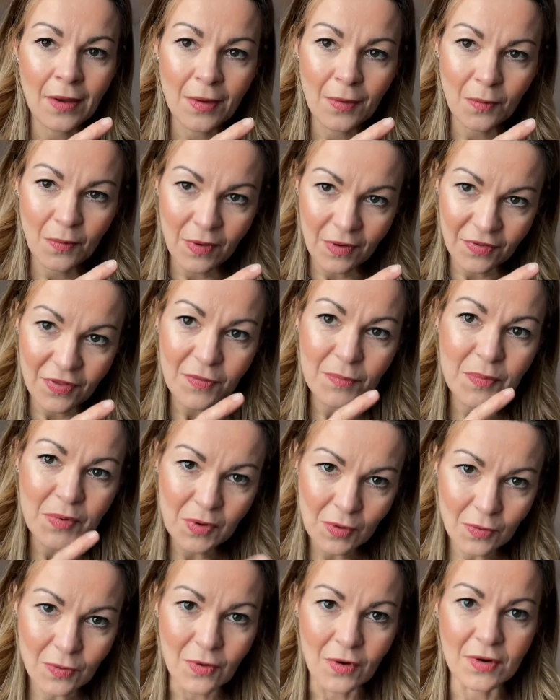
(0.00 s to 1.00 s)
Well, the
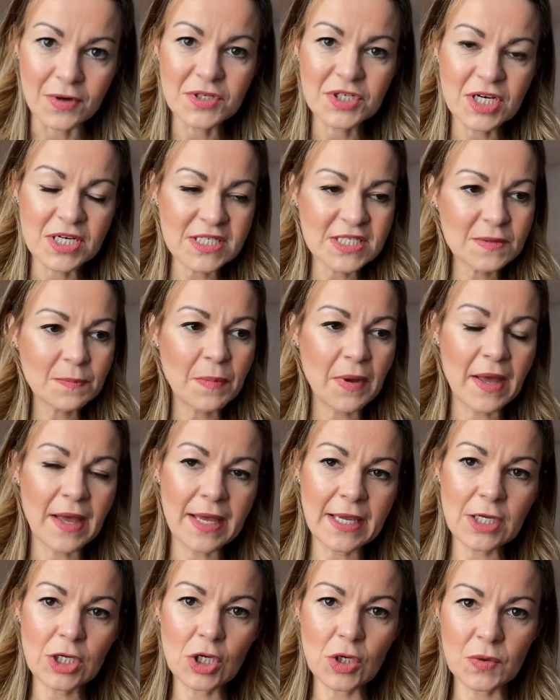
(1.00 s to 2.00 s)
Bure, just by
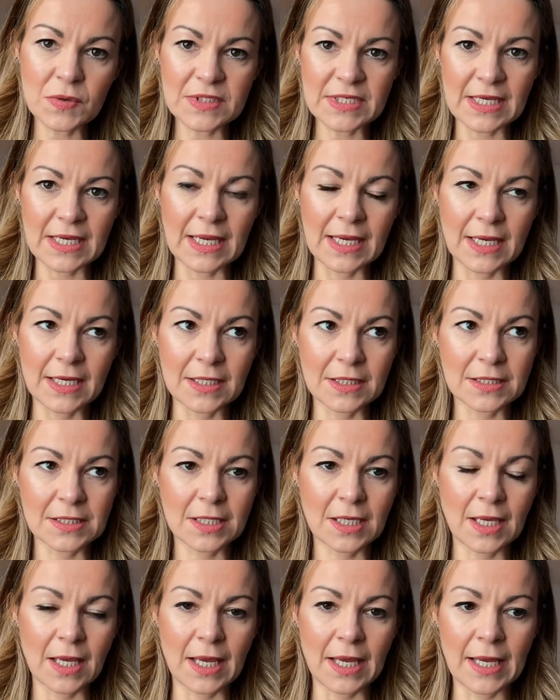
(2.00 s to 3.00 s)
using
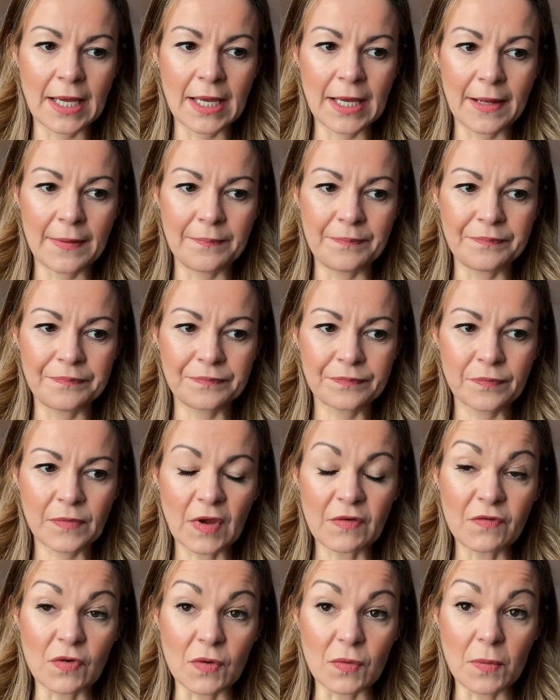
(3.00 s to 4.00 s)
it
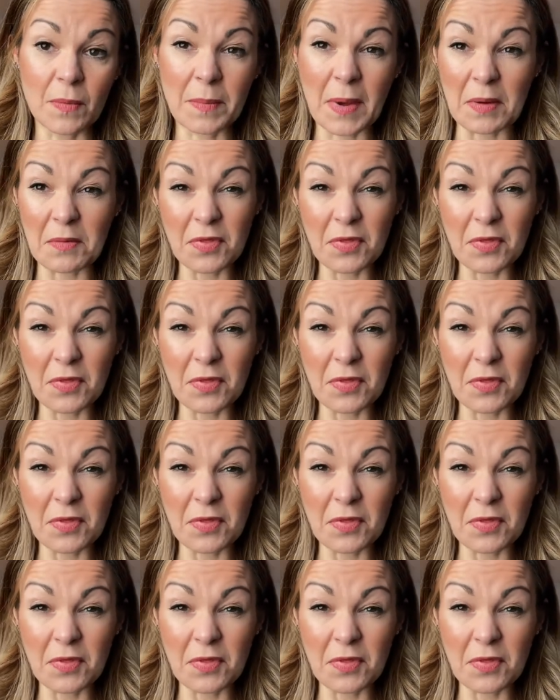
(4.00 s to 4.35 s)
for about